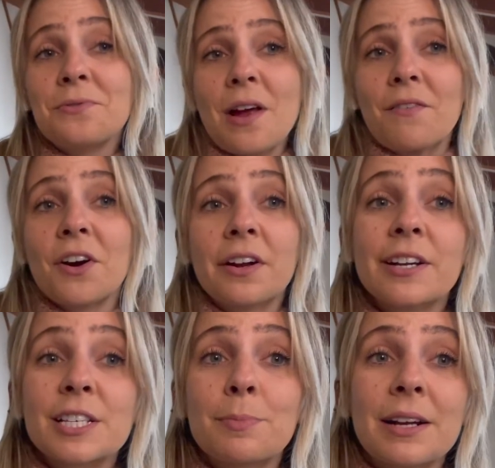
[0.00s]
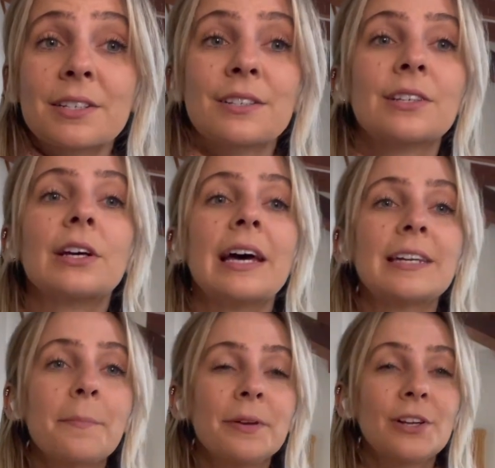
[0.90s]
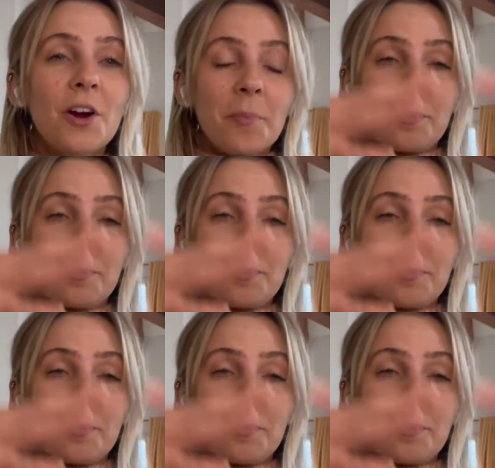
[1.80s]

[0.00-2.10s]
never are going to expect to end up in Europe,